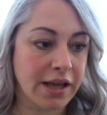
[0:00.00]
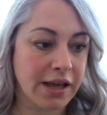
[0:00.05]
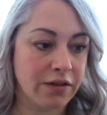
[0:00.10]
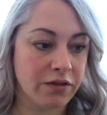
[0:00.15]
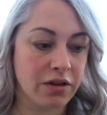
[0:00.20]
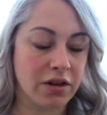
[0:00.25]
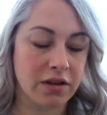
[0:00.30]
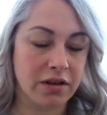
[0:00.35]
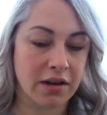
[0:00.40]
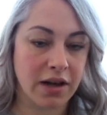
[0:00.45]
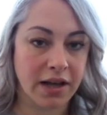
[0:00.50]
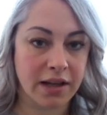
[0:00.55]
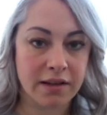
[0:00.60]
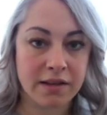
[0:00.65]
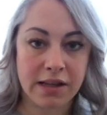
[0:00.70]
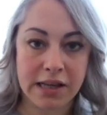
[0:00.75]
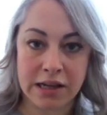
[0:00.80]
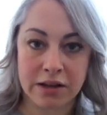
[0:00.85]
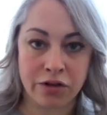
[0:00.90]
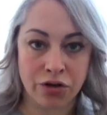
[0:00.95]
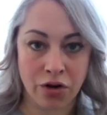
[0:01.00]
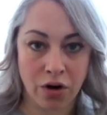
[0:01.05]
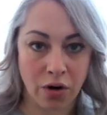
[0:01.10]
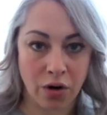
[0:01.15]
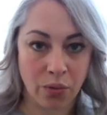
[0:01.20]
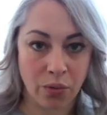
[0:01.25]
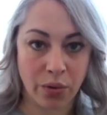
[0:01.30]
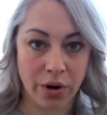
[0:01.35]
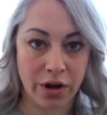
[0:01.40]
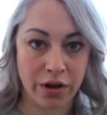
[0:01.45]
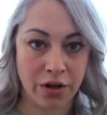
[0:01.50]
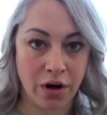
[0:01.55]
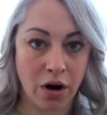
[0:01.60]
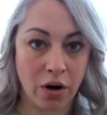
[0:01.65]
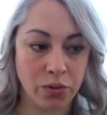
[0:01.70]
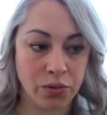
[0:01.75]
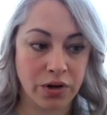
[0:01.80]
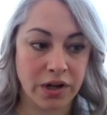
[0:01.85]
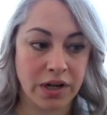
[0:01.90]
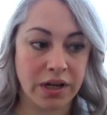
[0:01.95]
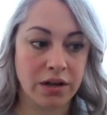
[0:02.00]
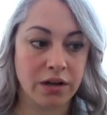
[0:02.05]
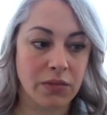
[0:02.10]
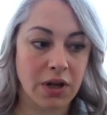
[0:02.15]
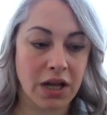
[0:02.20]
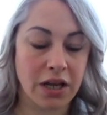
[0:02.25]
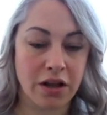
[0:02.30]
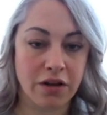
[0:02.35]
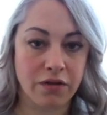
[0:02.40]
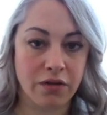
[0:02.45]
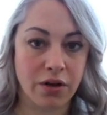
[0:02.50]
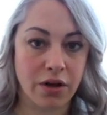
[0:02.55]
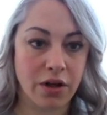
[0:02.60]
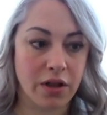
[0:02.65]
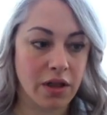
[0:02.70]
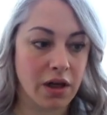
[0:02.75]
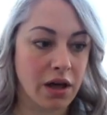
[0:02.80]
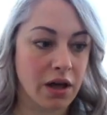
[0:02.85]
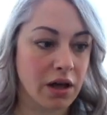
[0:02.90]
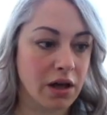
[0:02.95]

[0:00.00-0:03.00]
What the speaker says: If it does, it's not worth holding any further.